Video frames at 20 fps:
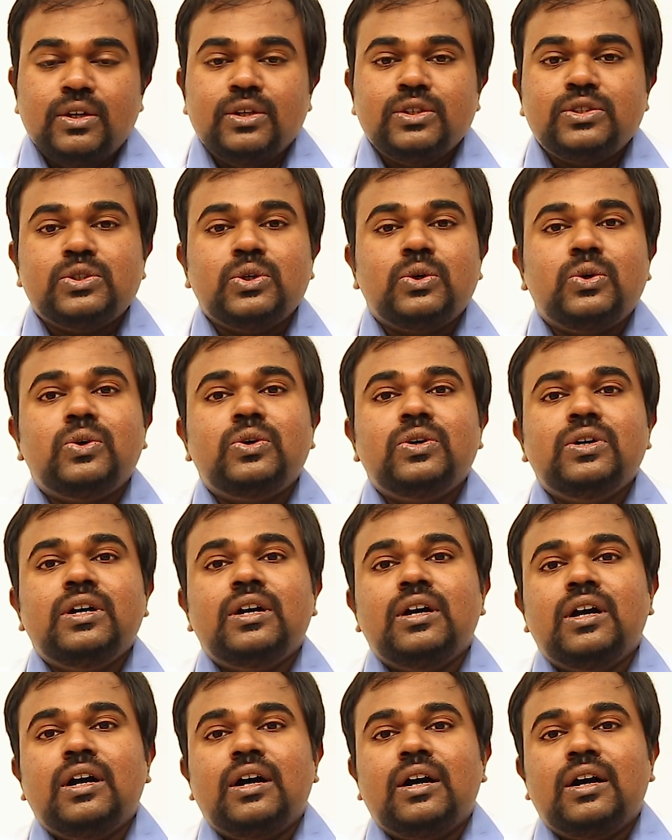So,
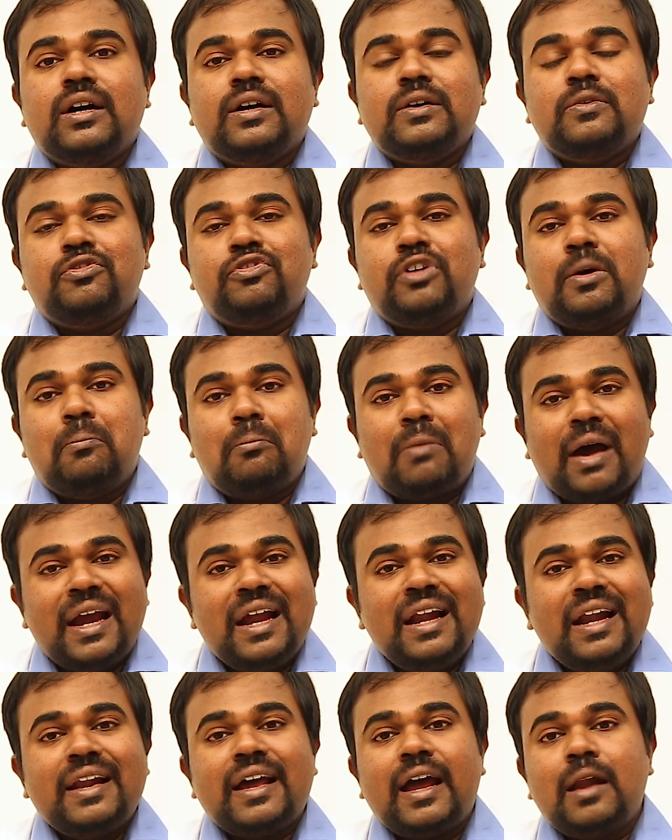for
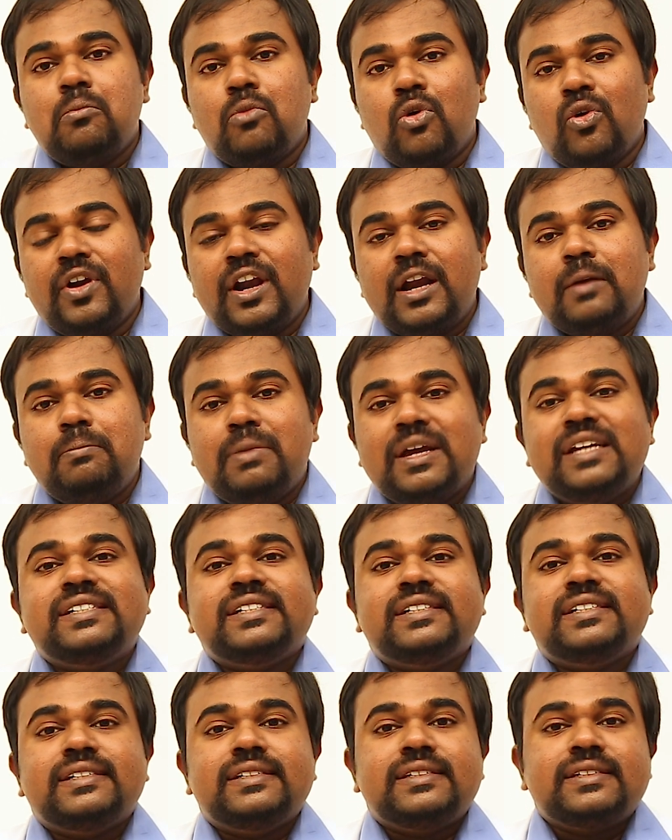mild and moderate
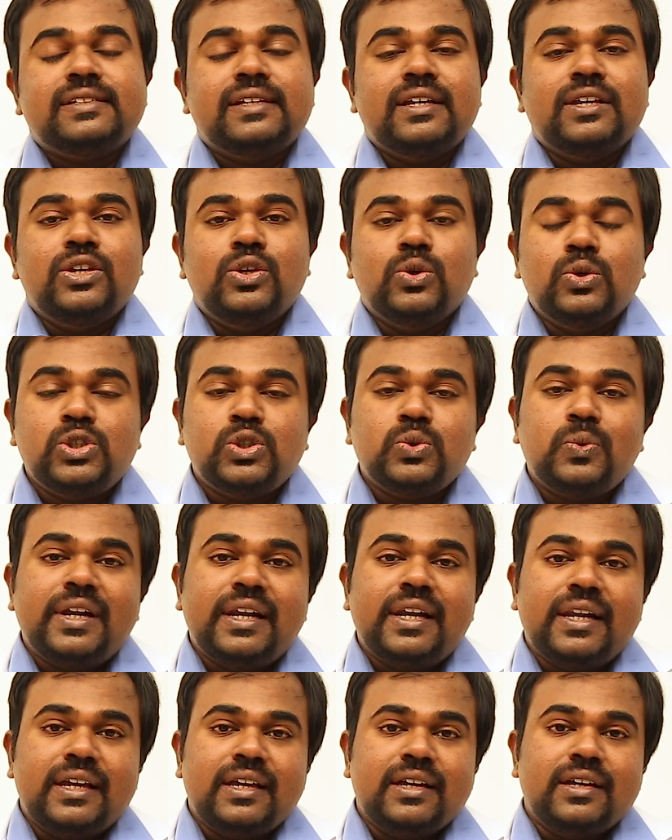patients,
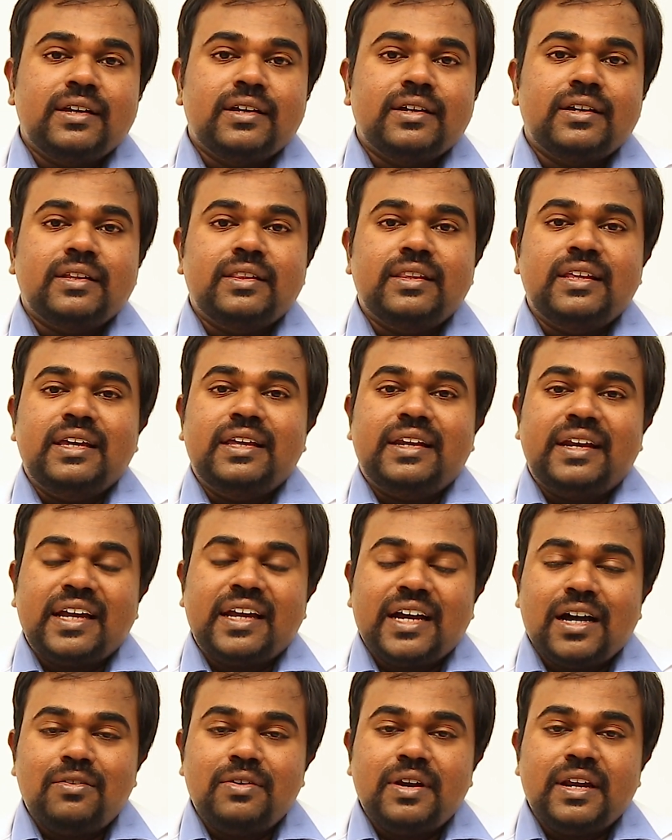usually the
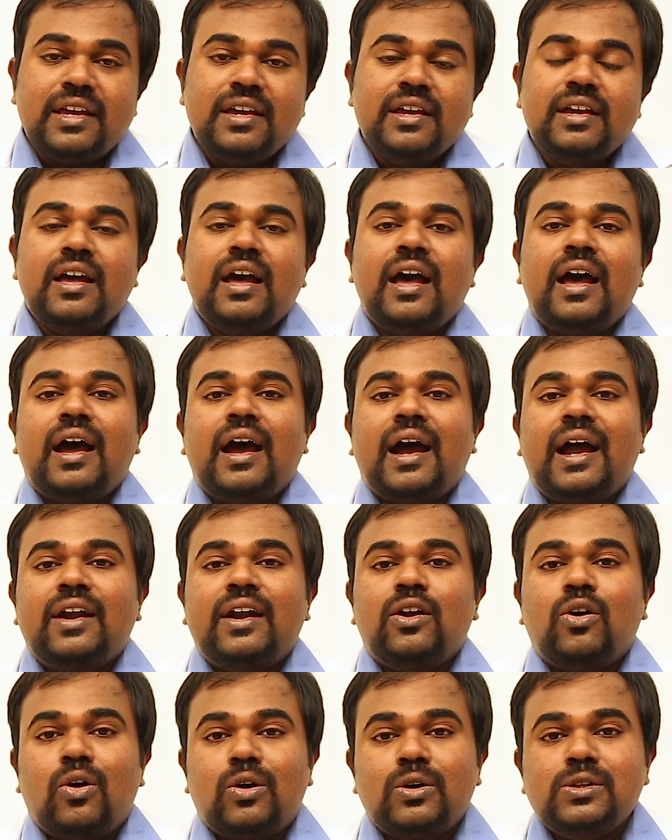recovery
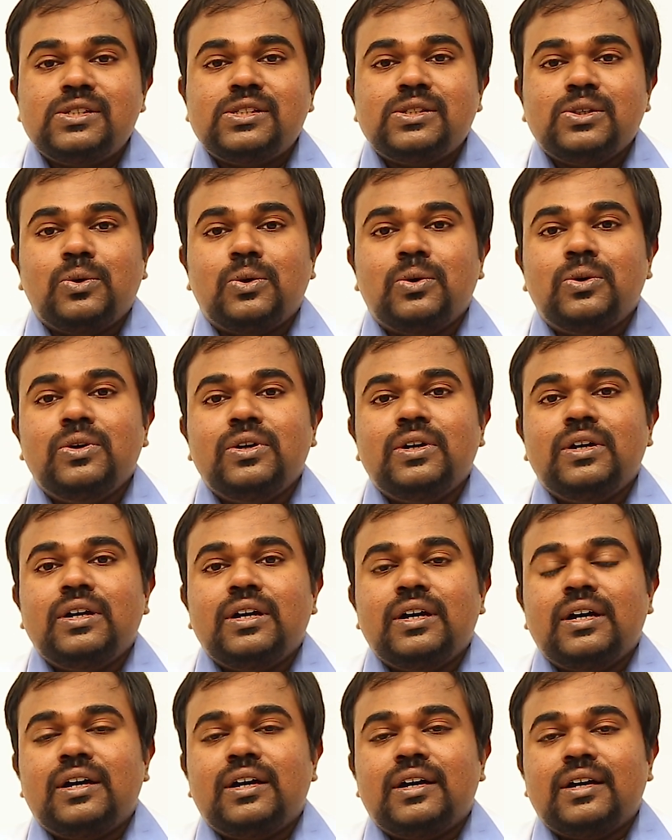and also
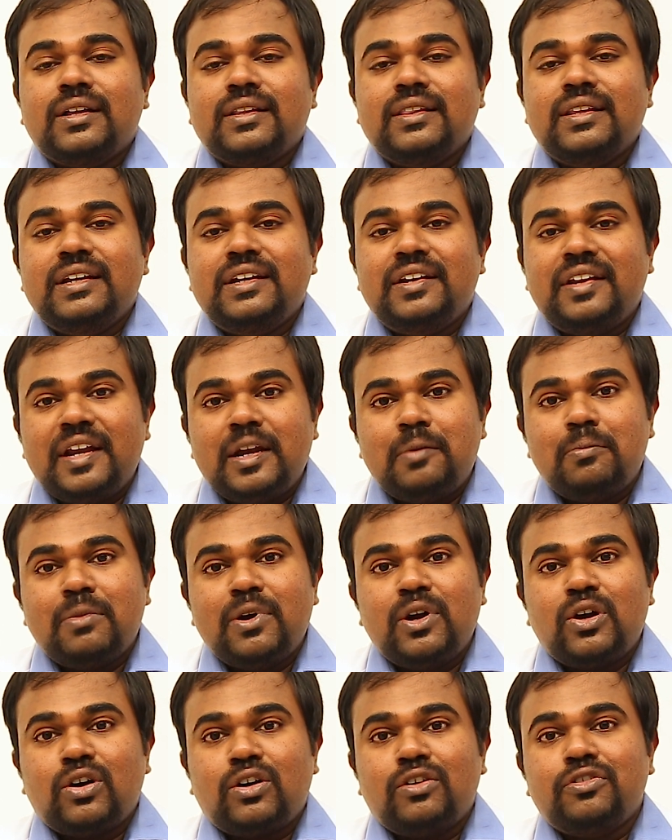uh, the
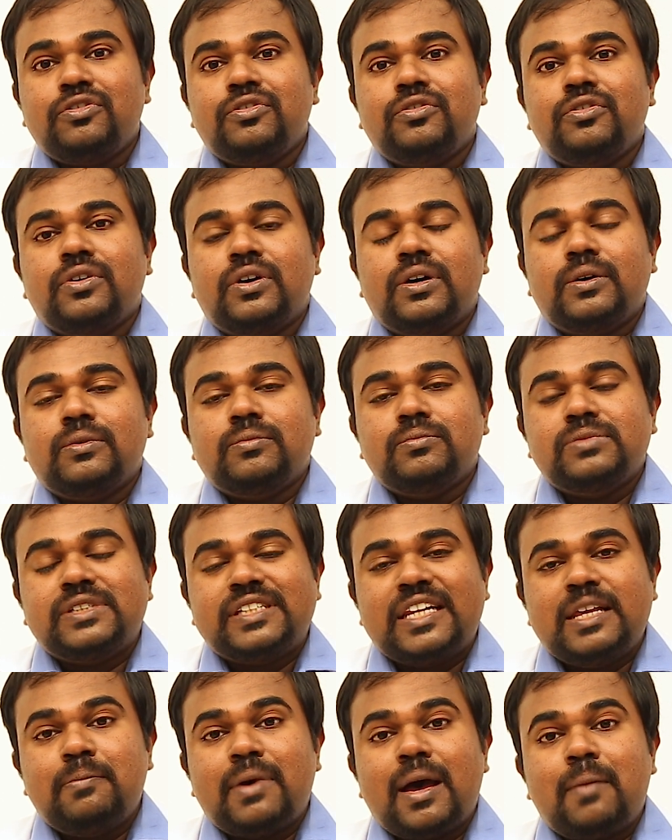treatment of uh,
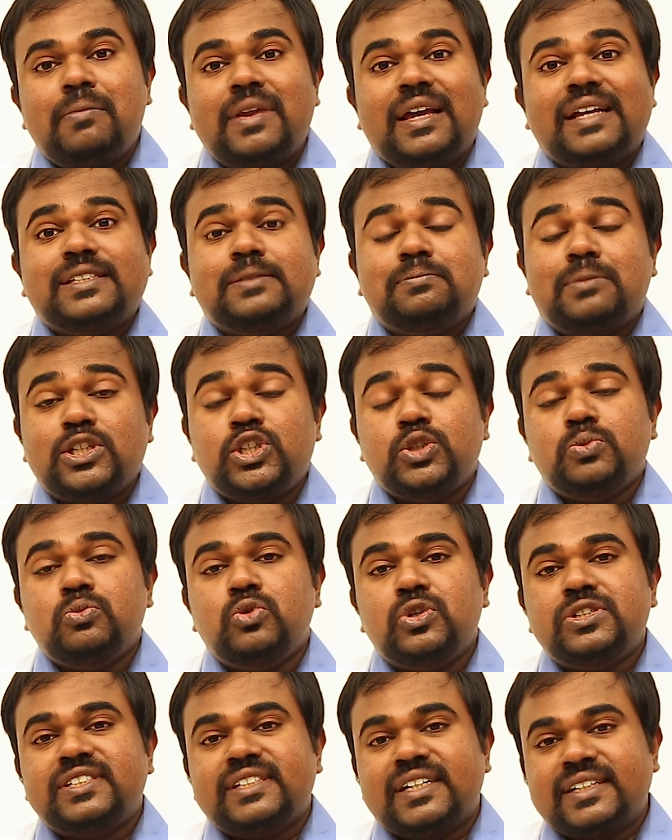sleep apnea is much
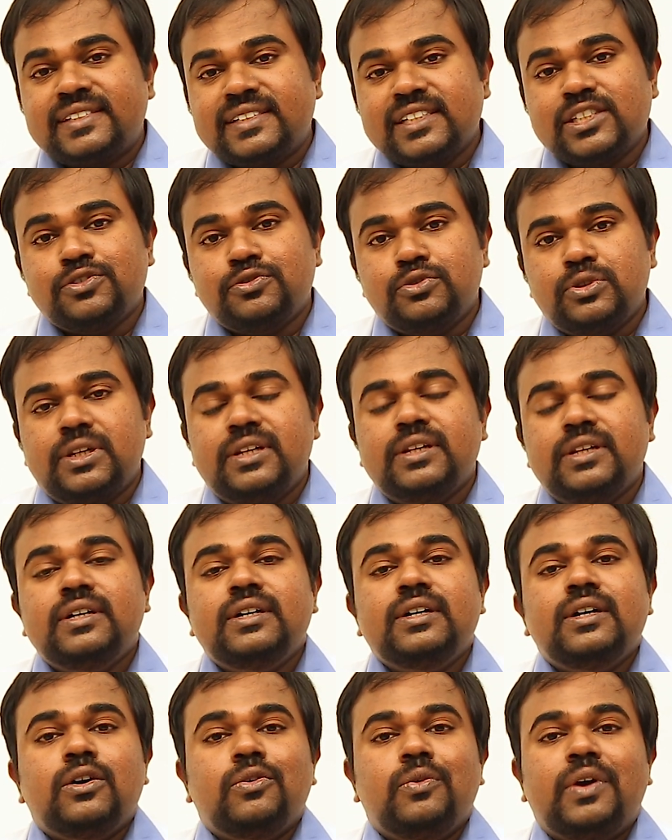more successful
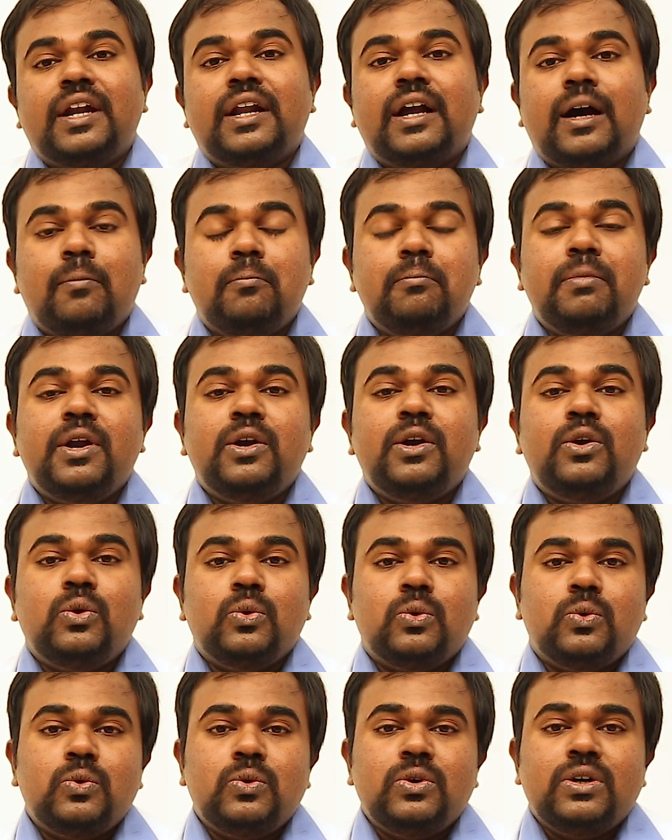when compared
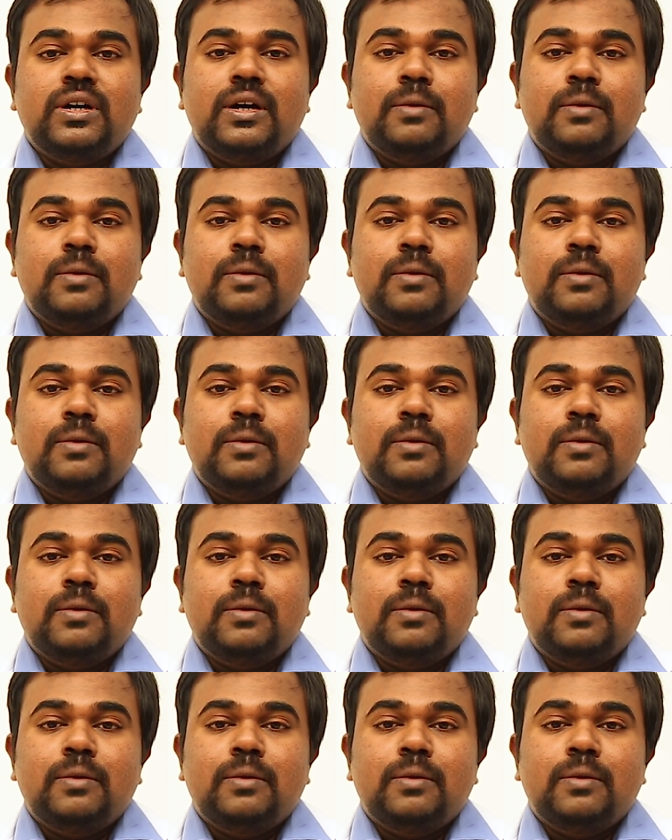to